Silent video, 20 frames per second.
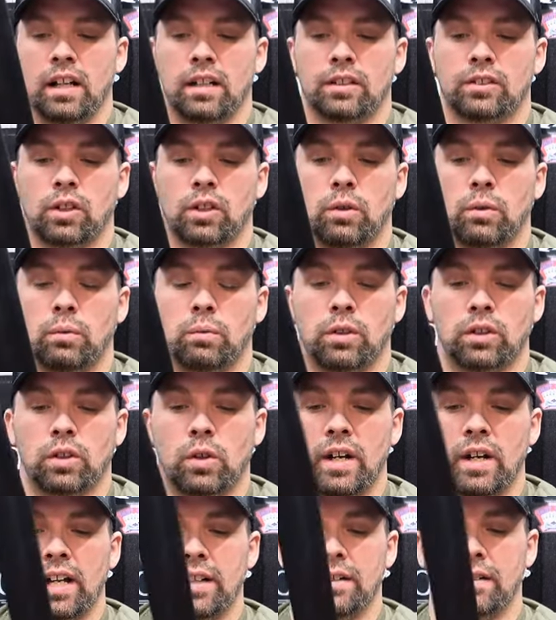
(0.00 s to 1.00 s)
So we'll
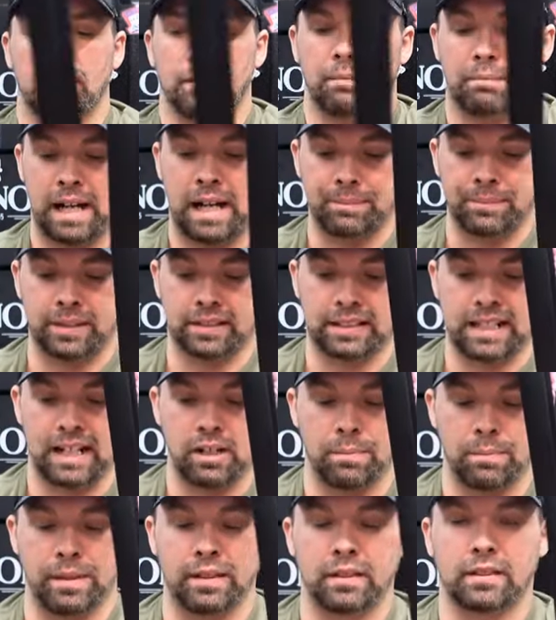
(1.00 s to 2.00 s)
go ahead and pop this
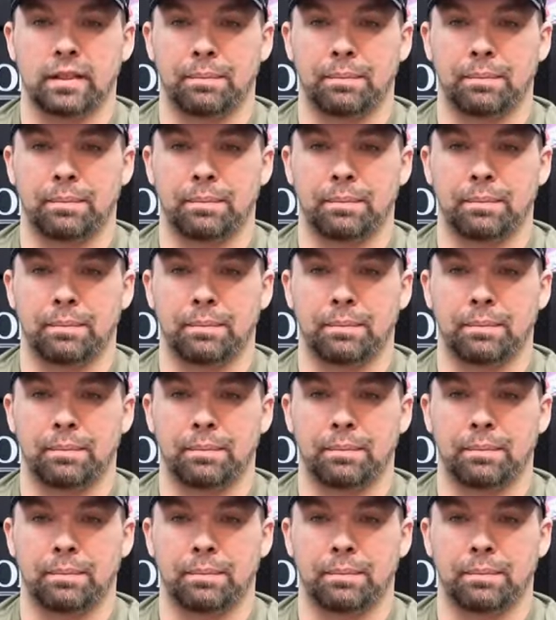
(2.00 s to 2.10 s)
guy open